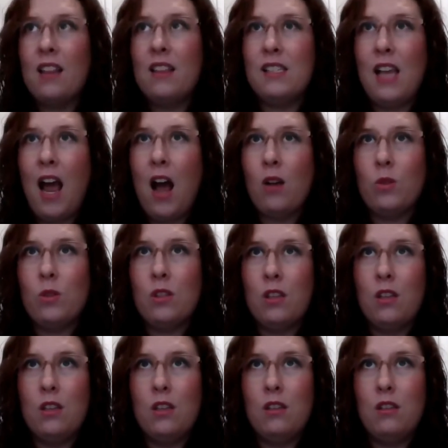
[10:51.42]
of this house
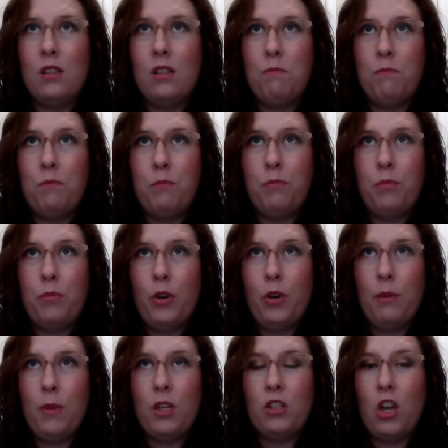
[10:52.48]
is
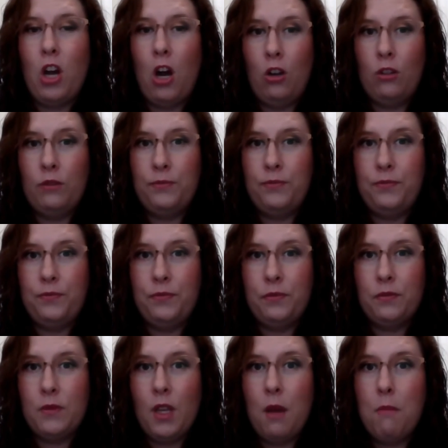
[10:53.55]
pretty much gone.
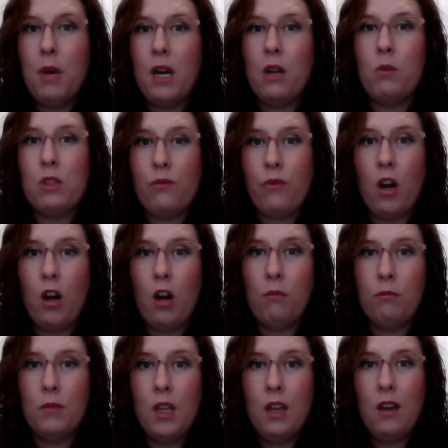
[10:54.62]
But it was
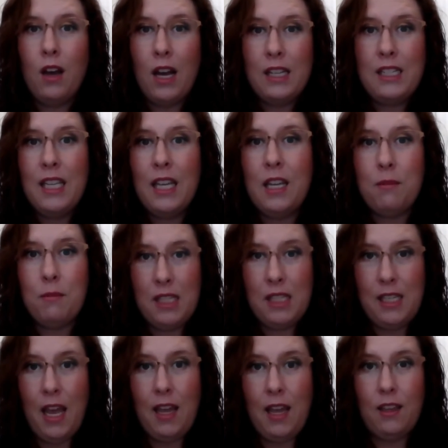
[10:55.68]
from a tenant
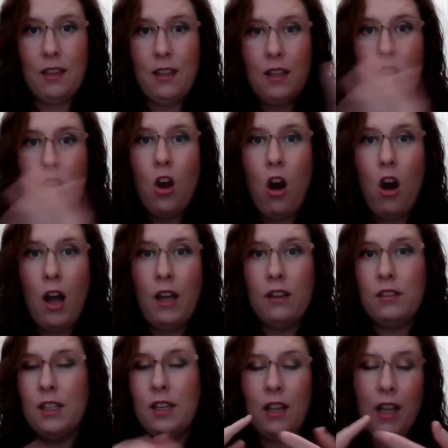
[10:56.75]
mistake, not
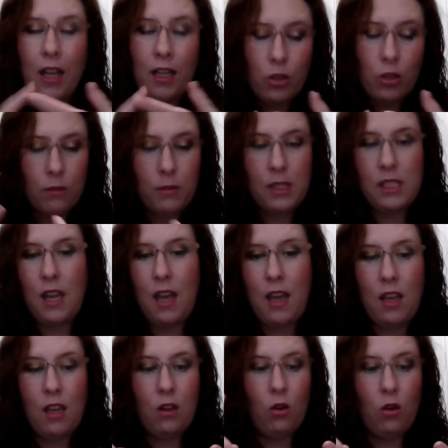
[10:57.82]
an electrical
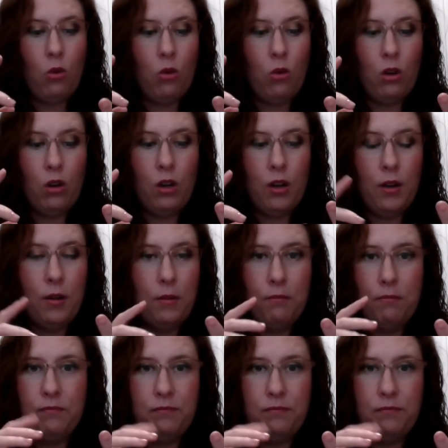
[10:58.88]
mistake or mm-hmm.